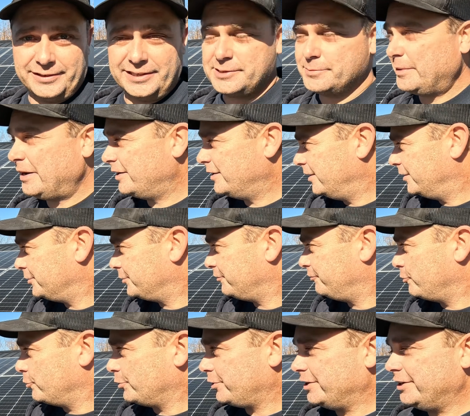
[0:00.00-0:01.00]
That's about another
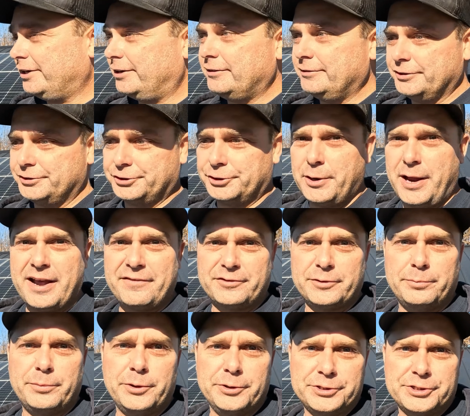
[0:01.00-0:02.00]
$40 you have
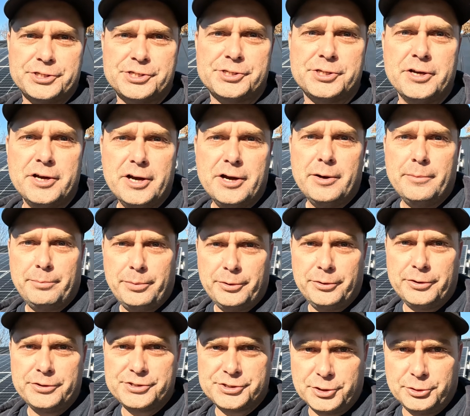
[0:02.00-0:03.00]
to purchase
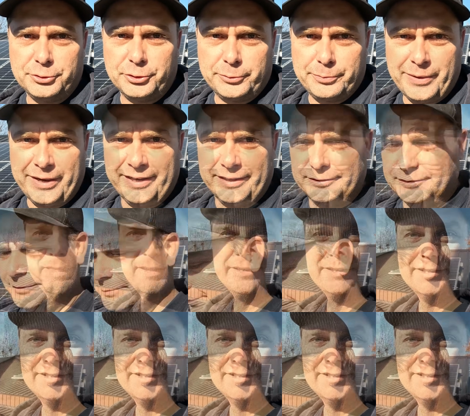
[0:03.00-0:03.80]
per solar panel.